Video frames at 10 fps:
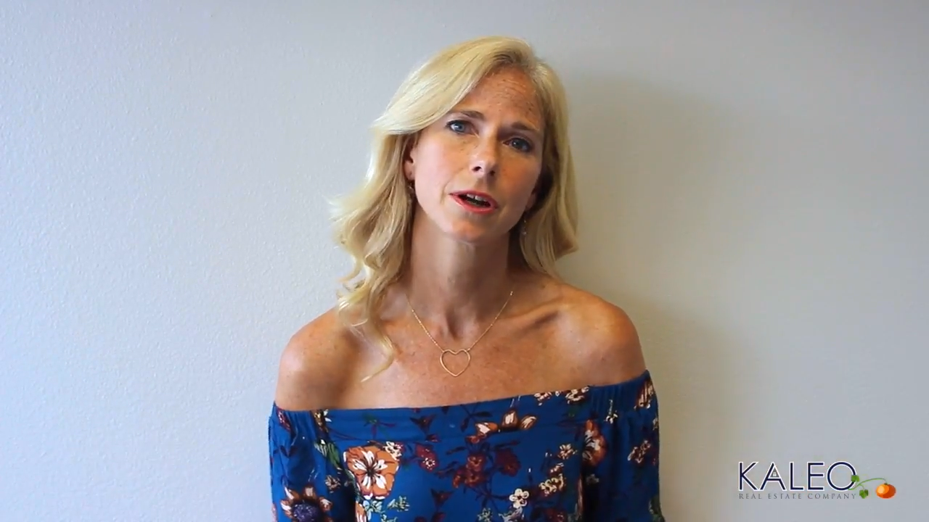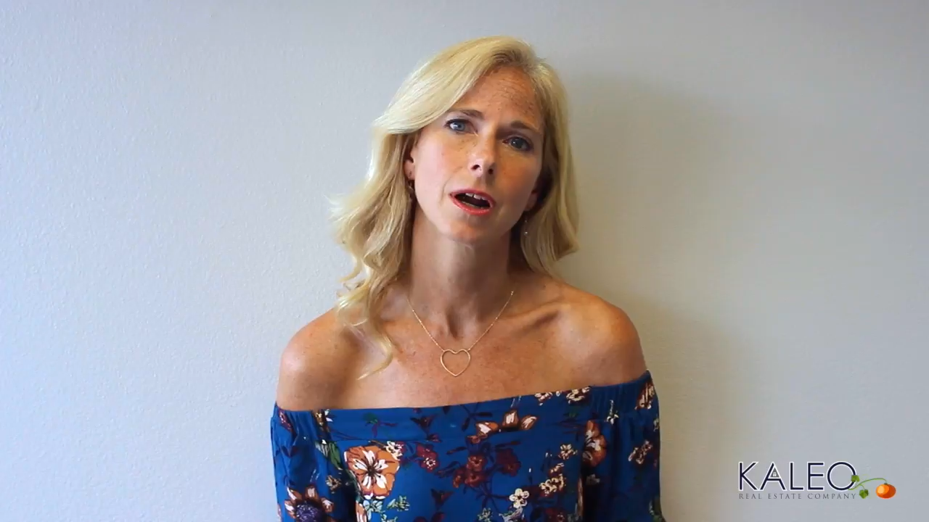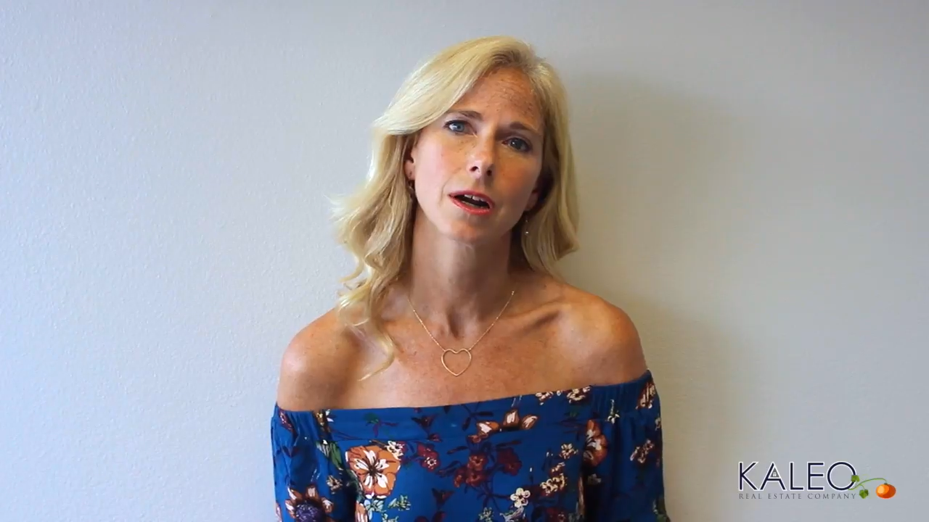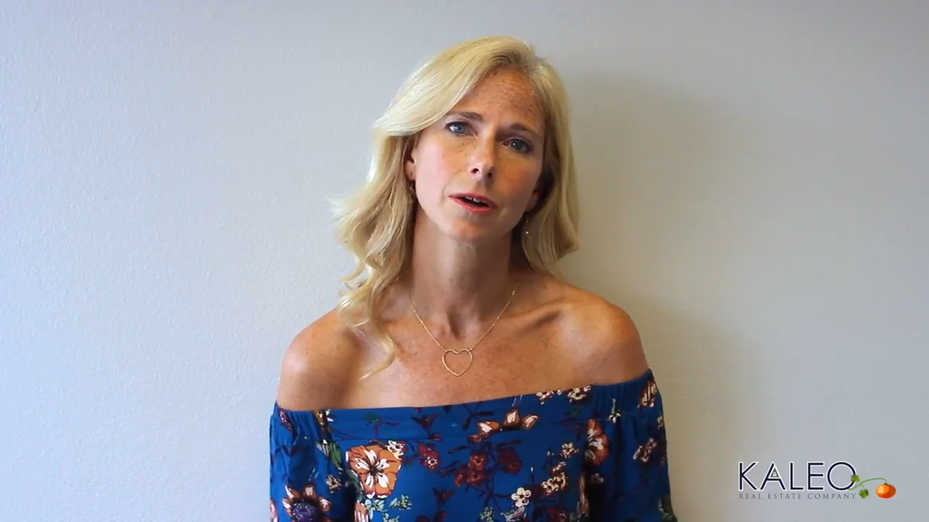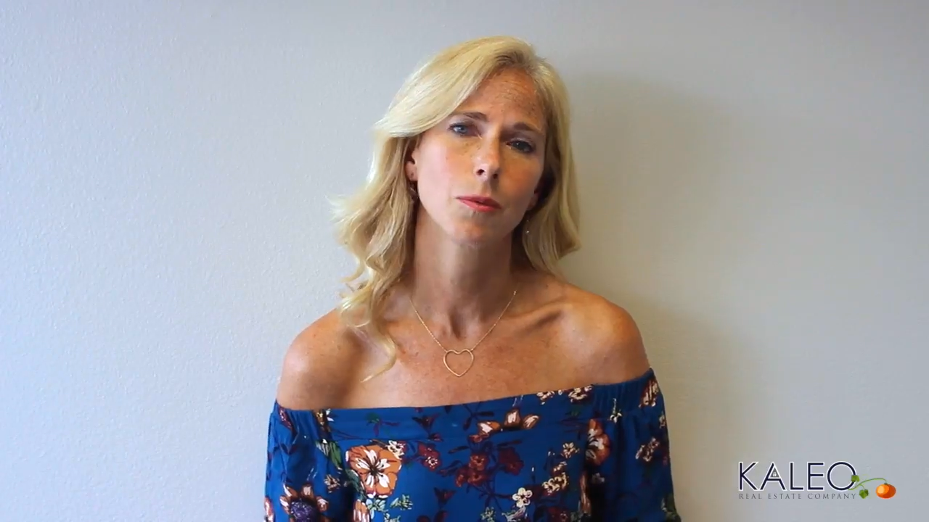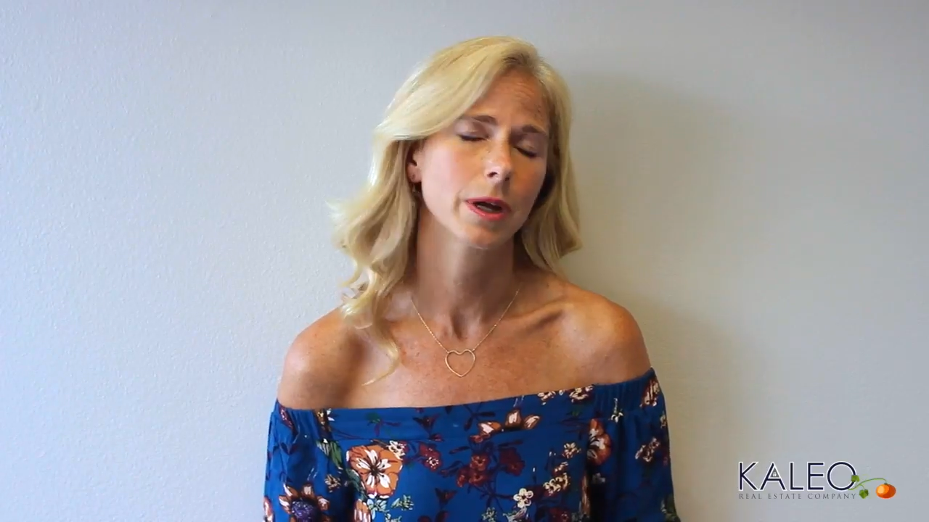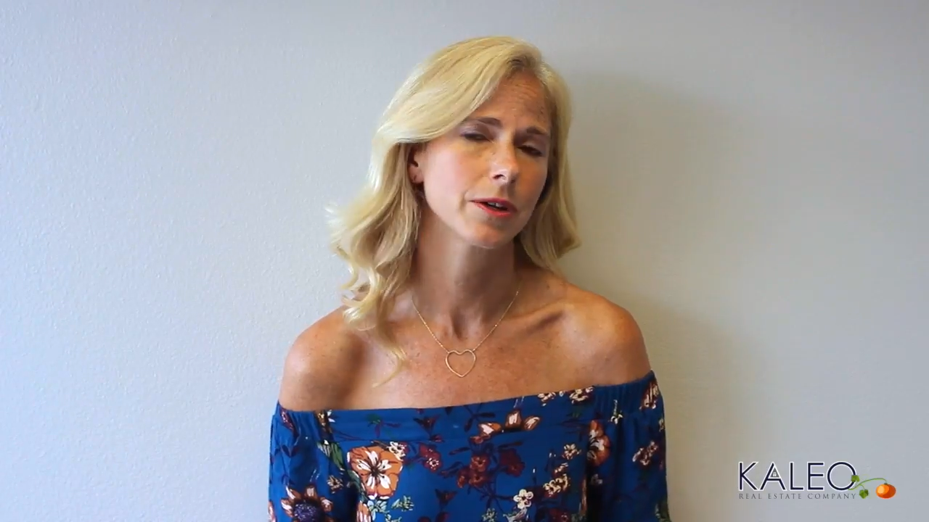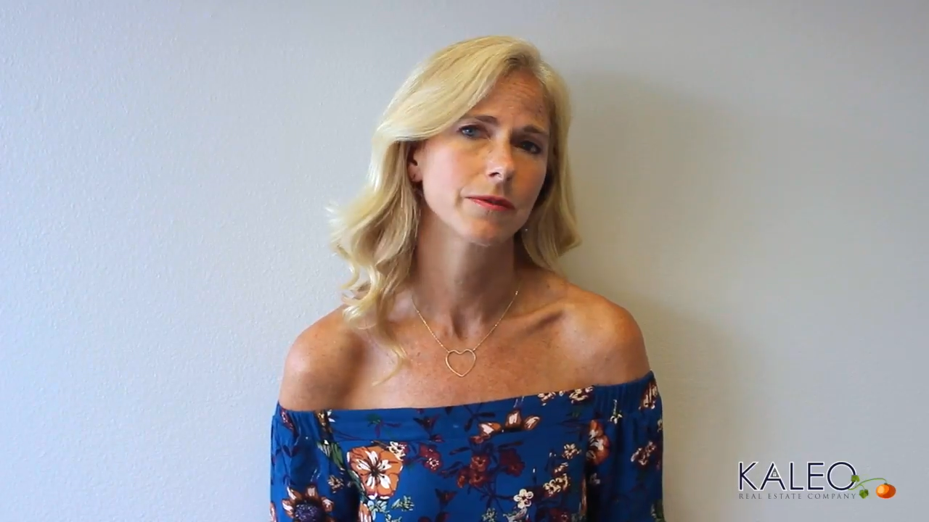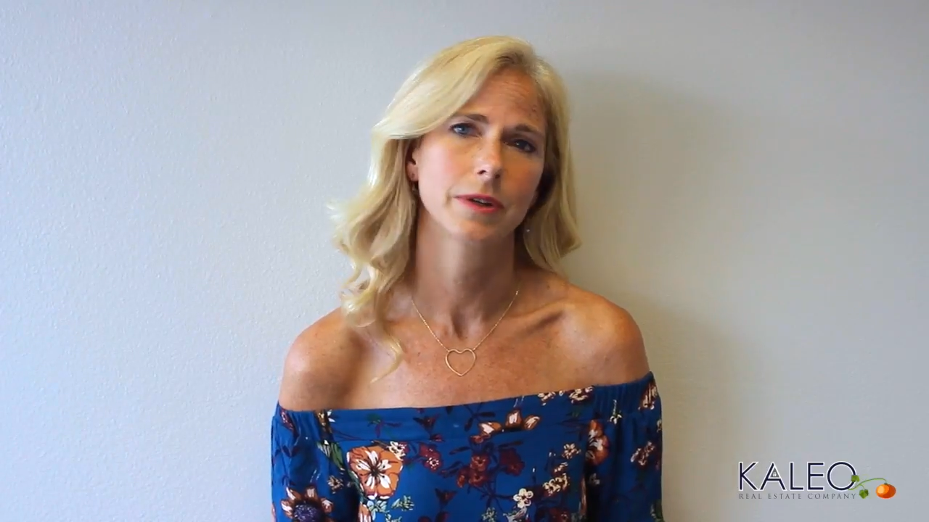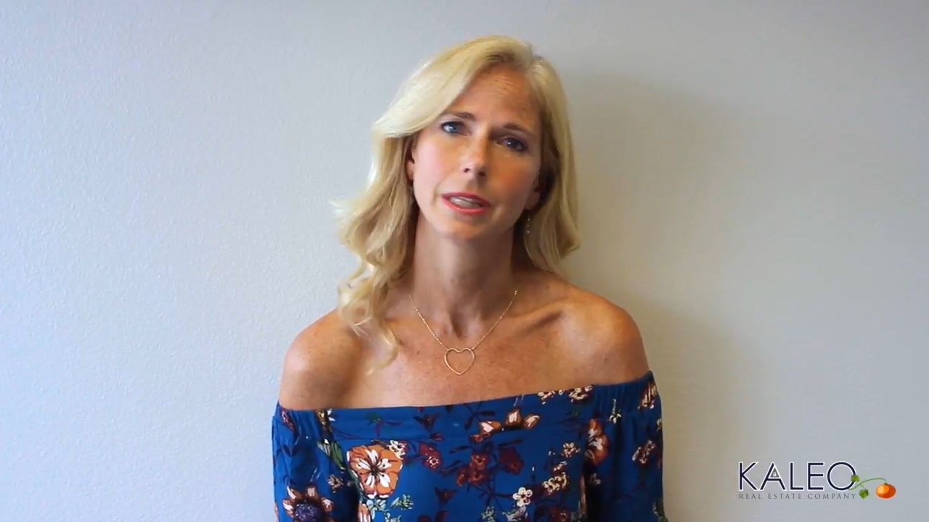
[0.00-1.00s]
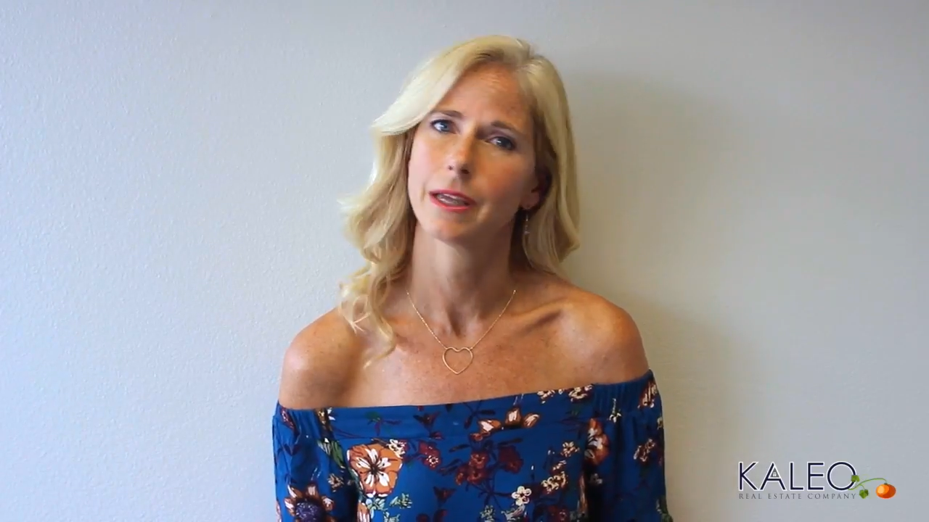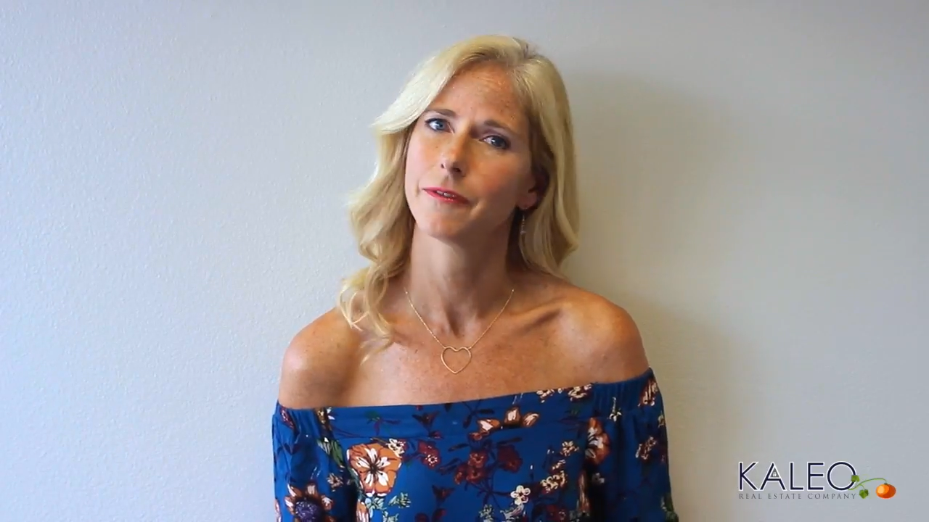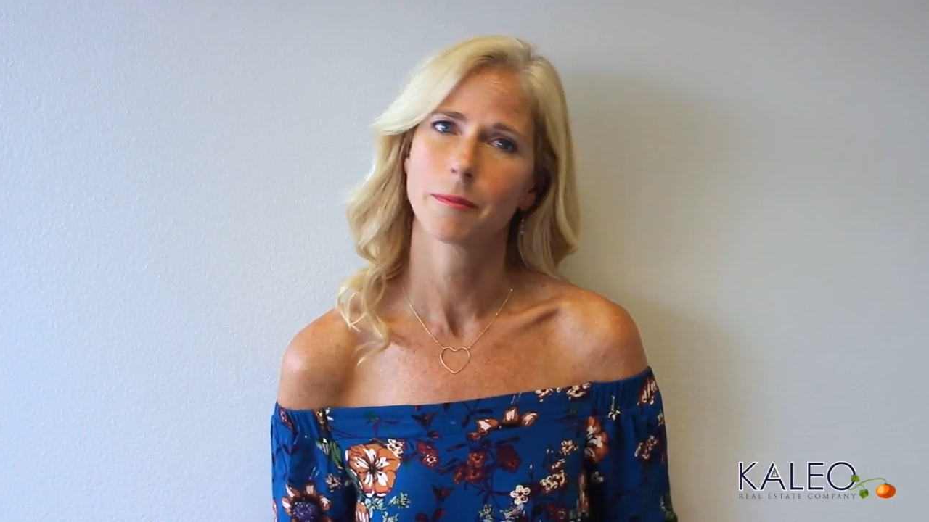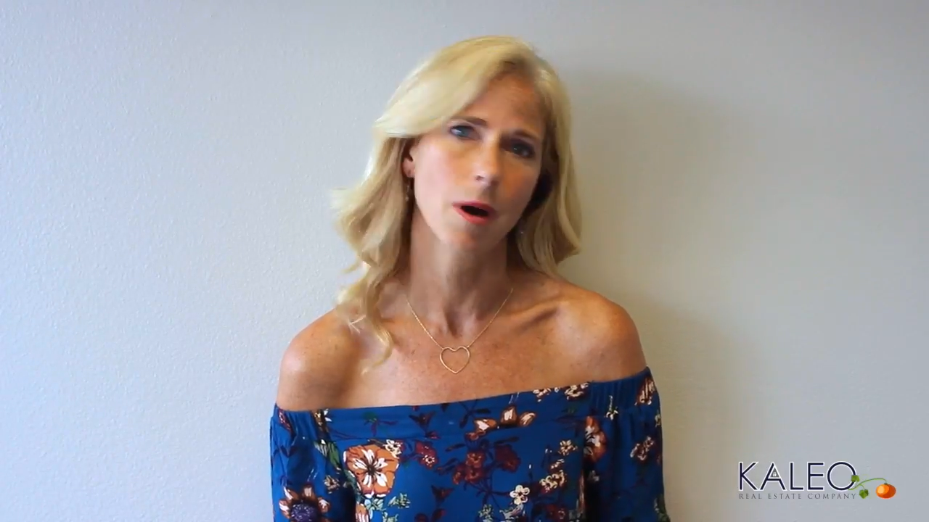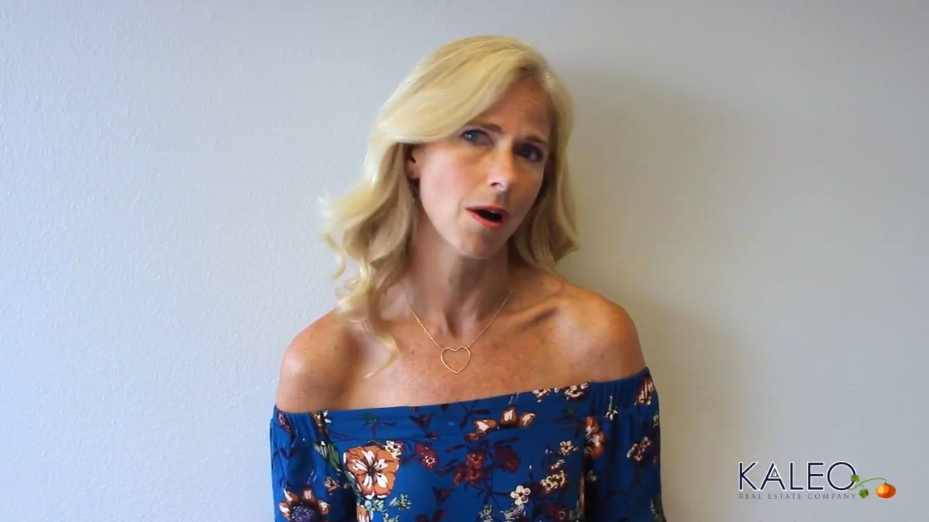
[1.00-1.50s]
are wonderful. I
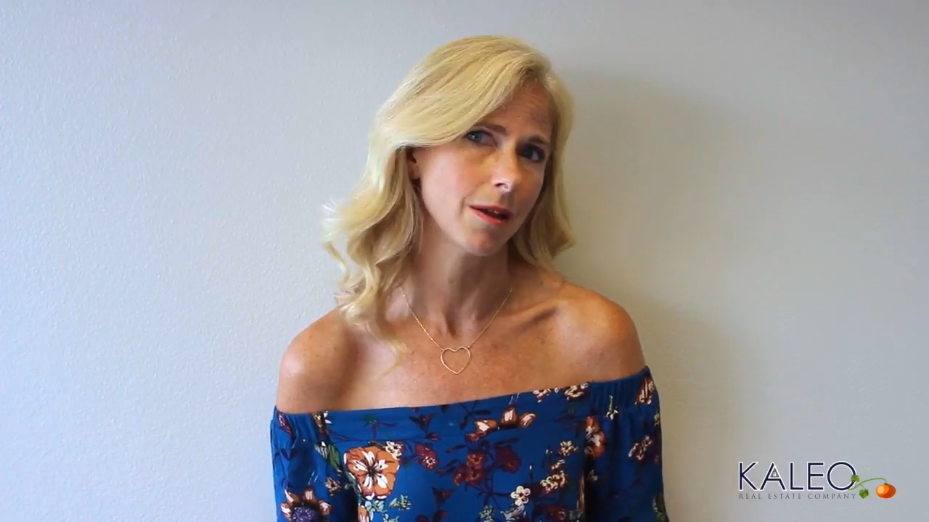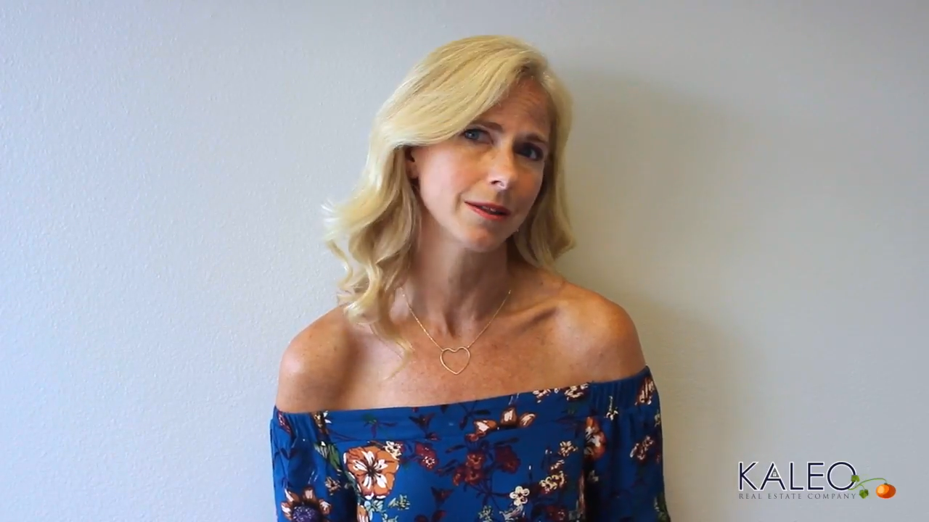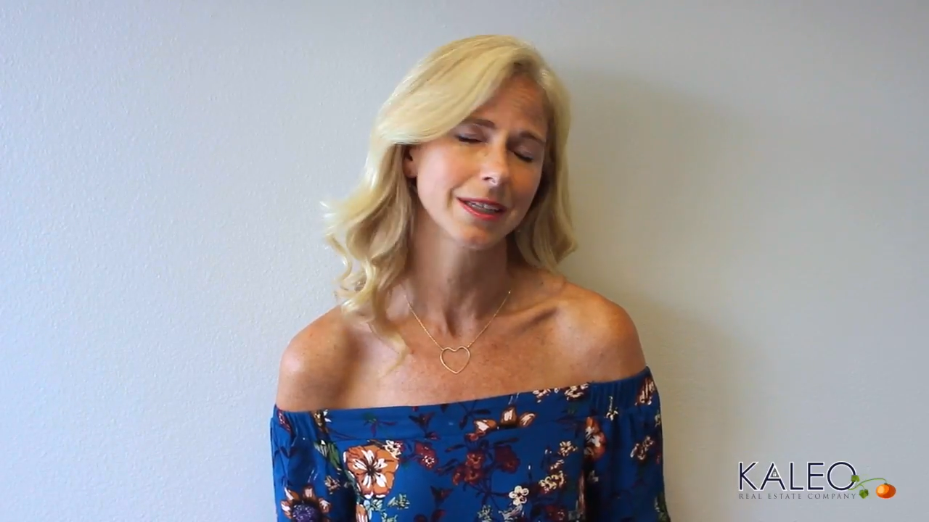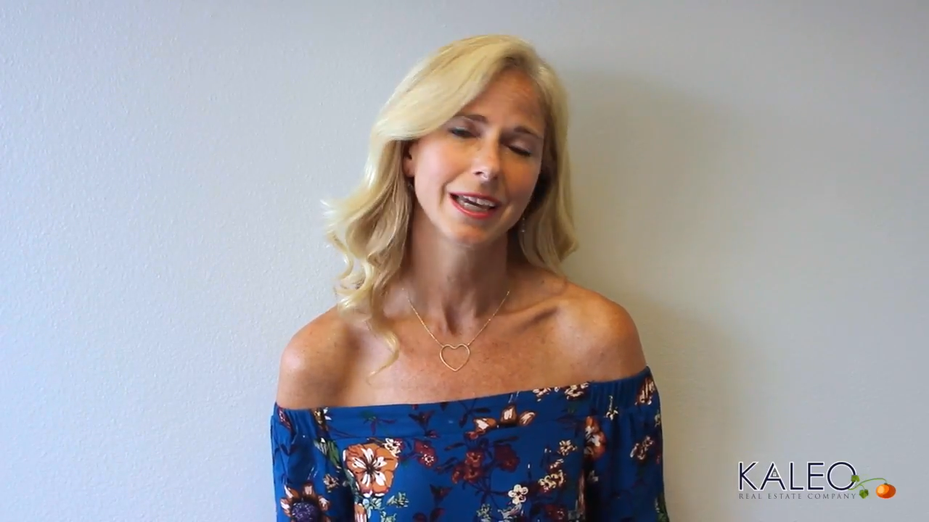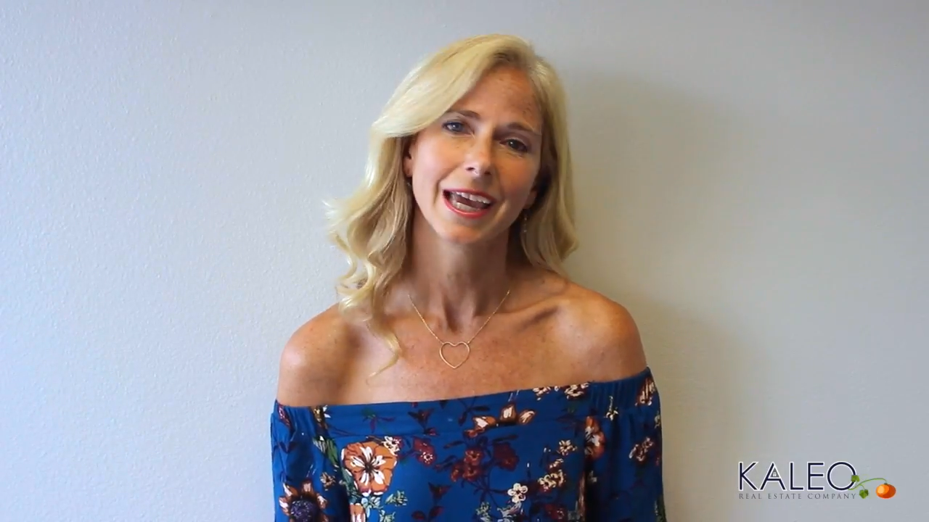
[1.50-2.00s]
love them all.